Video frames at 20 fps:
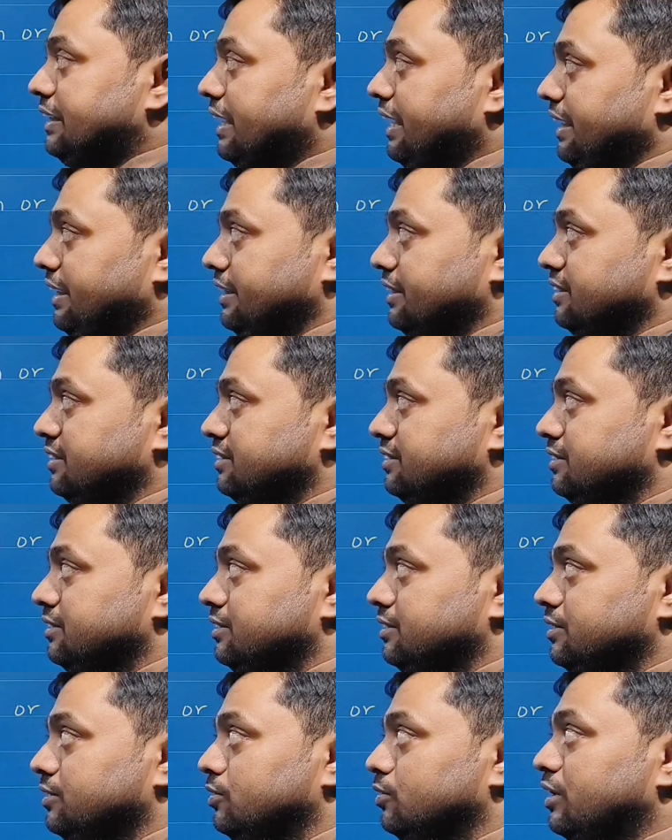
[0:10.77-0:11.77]
9
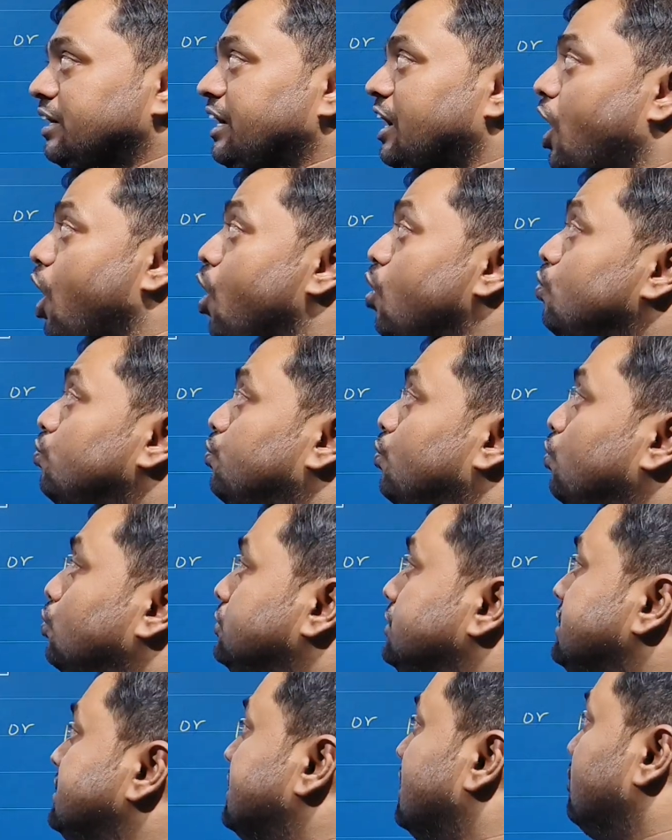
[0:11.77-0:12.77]
how
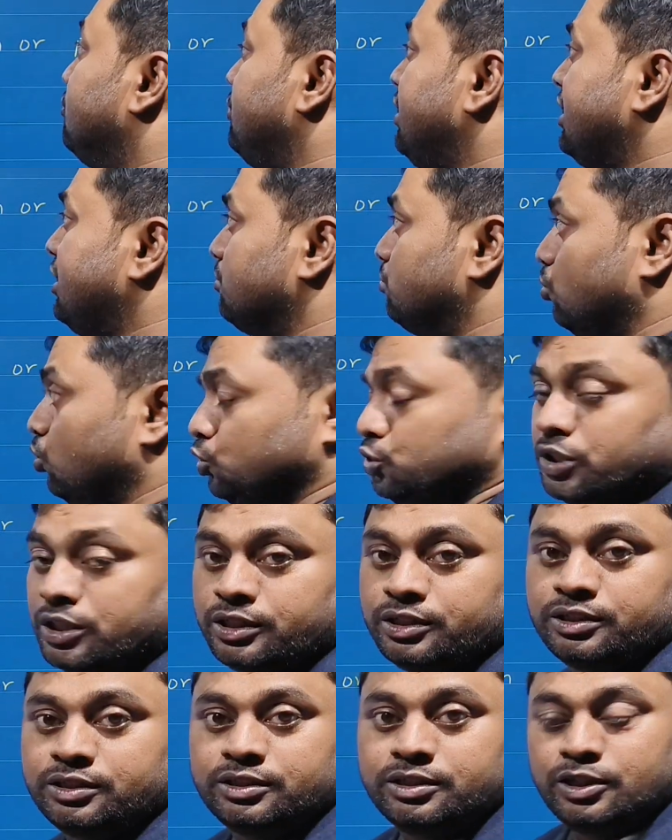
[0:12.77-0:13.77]
forces affect motion.